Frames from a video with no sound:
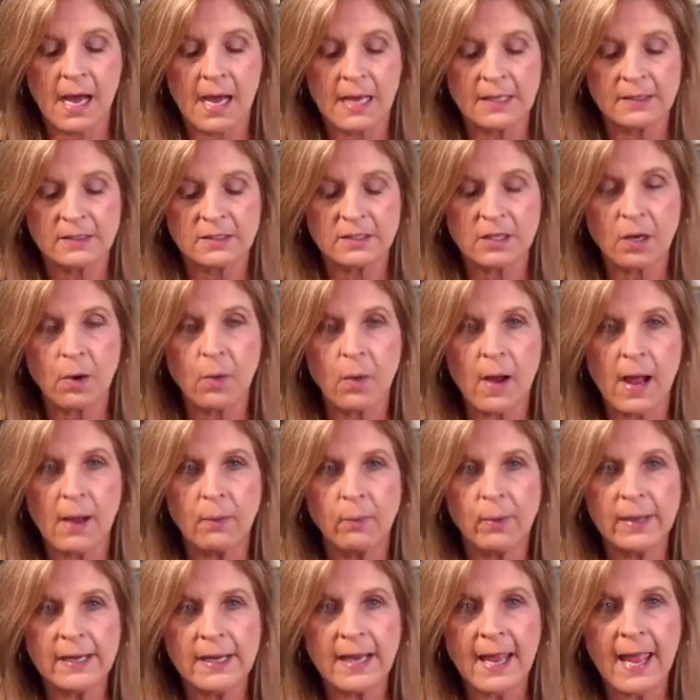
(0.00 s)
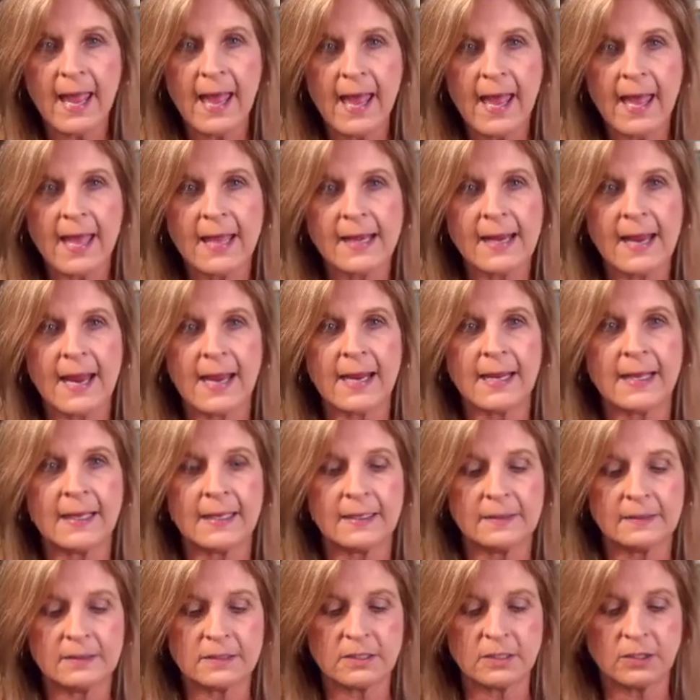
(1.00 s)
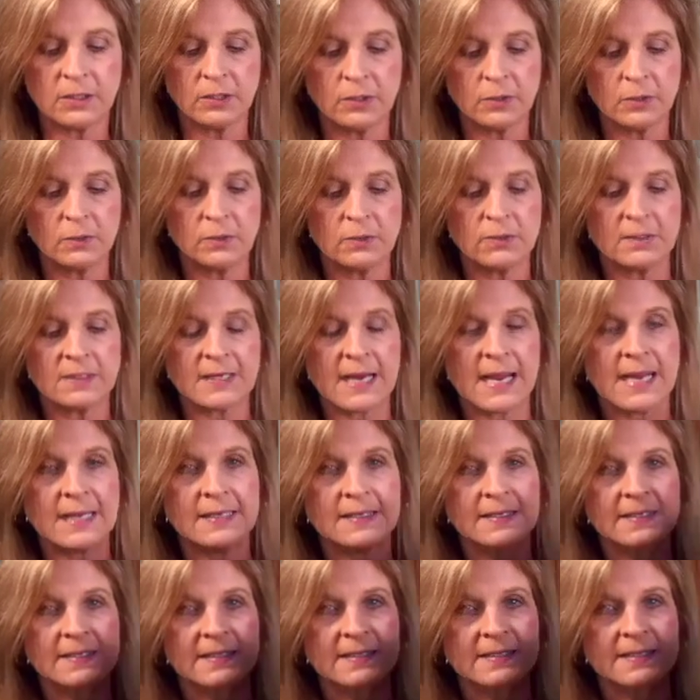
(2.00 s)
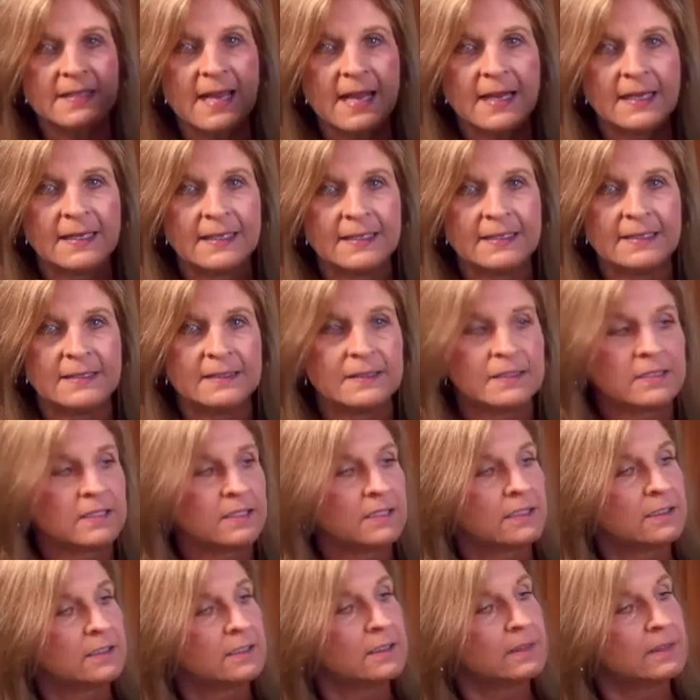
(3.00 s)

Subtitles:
So I went ahead and used a second